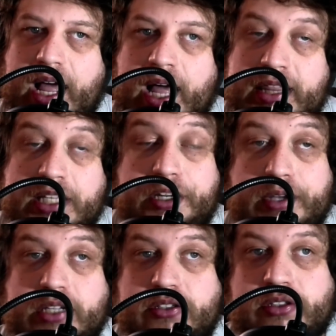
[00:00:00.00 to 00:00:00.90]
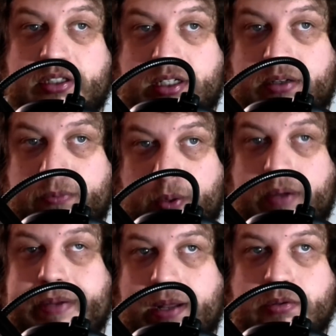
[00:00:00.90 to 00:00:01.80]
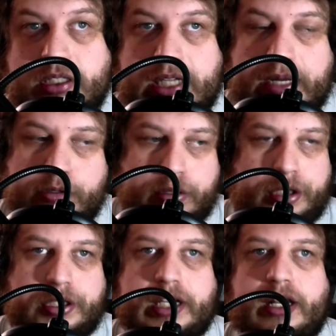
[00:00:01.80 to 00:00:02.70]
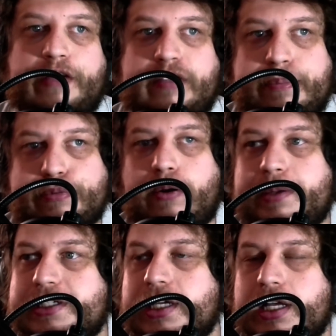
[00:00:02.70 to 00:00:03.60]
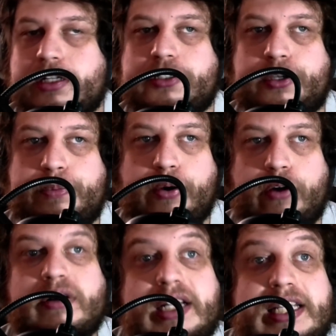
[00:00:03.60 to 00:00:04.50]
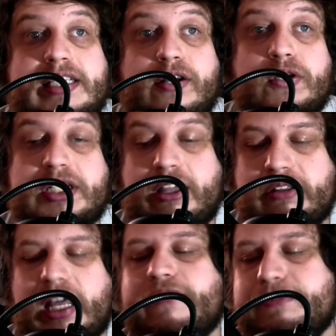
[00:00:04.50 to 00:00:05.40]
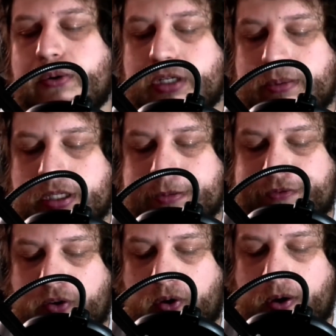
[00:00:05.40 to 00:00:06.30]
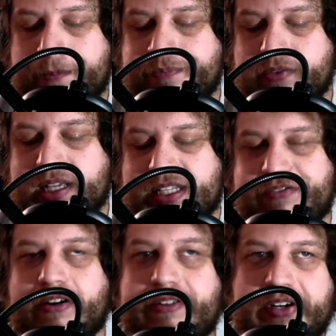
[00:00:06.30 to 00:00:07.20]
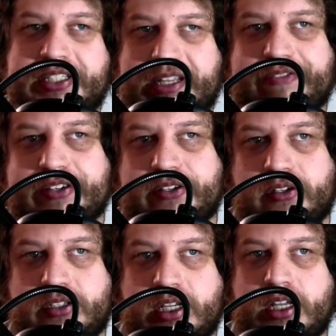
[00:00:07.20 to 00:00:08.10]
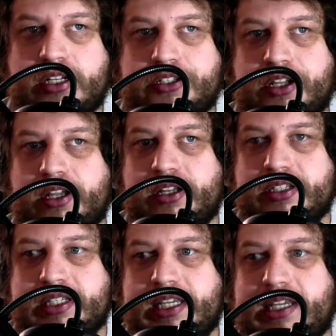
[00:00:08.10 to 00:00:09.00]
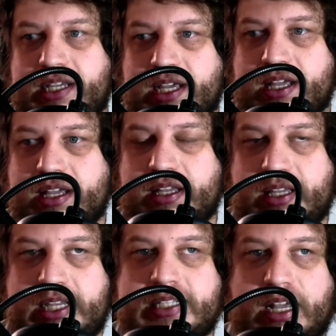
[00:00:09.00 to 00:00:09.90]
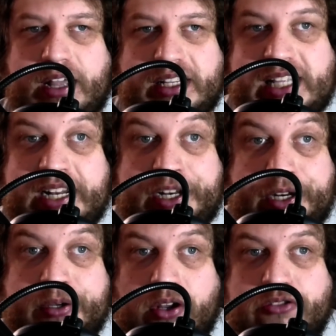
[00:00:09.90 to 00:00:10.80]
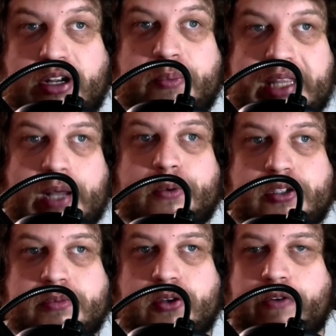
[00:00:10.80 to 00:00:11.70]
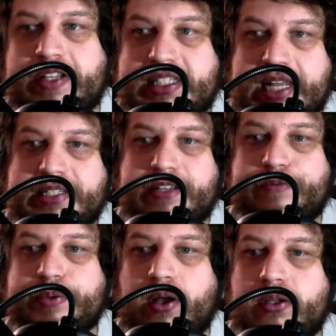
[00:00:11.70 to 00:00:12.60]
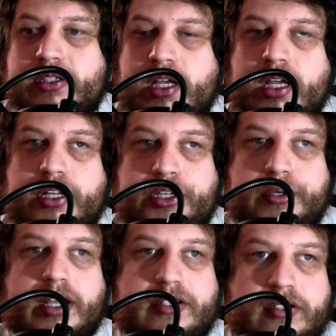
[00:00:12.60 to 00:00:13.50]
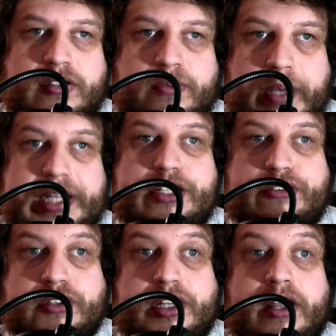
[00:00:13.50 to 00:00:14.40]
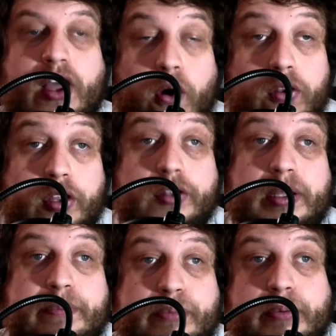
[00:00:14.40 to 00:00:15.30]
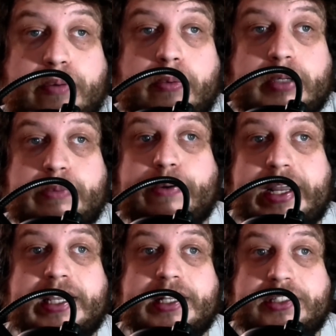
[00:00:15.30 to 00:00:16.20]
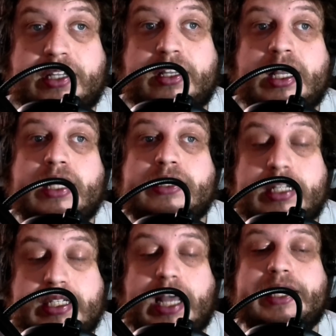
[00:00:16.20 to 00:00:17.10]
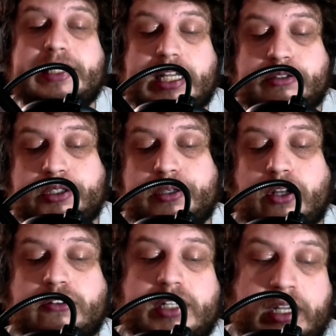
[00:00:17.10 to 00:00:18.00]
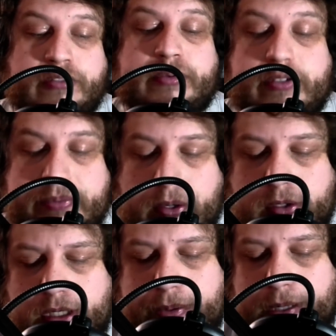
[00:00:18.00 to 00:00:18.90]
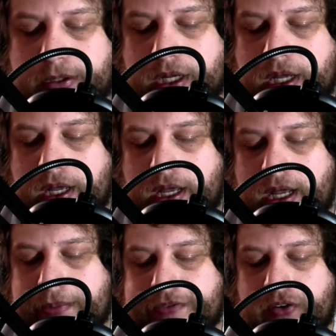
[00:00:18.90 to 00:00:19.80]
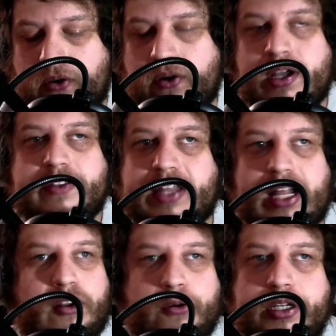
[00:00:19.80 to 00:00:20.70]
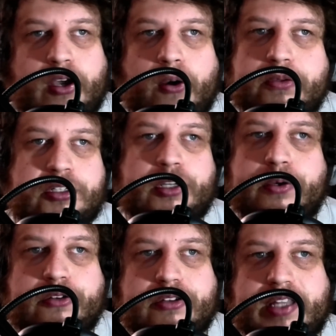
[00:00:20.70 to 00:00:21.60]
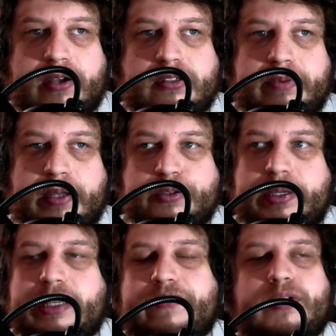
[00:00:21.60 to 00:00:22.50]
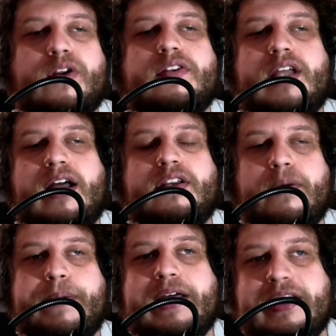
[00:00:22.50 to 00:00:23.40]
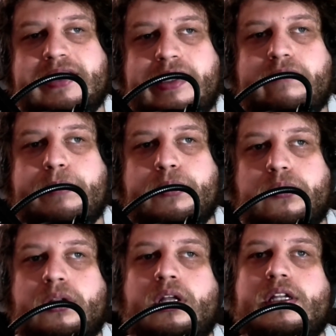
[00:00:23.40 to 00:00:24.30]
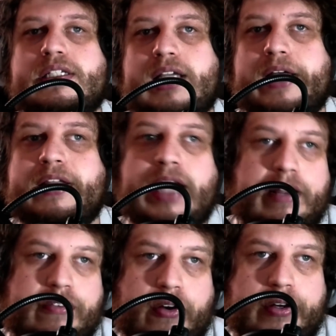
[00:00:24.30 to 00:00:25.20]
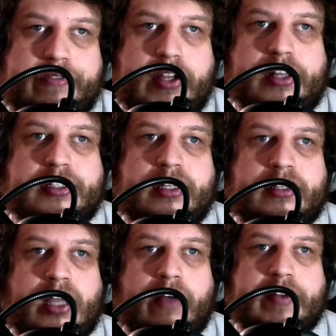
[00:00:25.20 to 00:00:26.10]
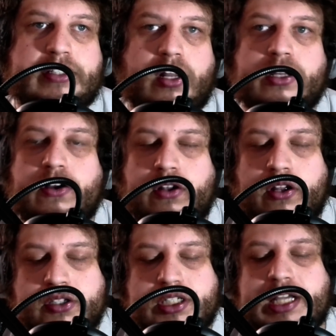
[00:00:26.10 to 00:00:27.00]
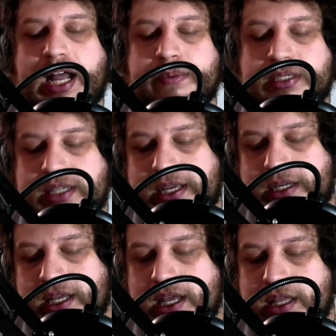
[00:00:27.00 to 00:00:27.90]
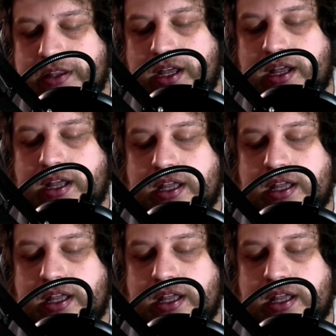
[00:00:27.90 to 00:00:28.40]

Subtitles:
think Newcastle will be able to sign to a new deal if they promise to put a release clause in there. I think I've spoken about this before. It's very, very difficult to see Isak signing a new contract without some sort of incentive, because Newcastle's wage structure, although they will probably break it to sign Isak to a new contract, as we've spoken about before, that'll only go up to £200,000 a week. If you look at that and compare that to Liverpool signing Florian Wirtz, Carve Solokol on Sky was saying that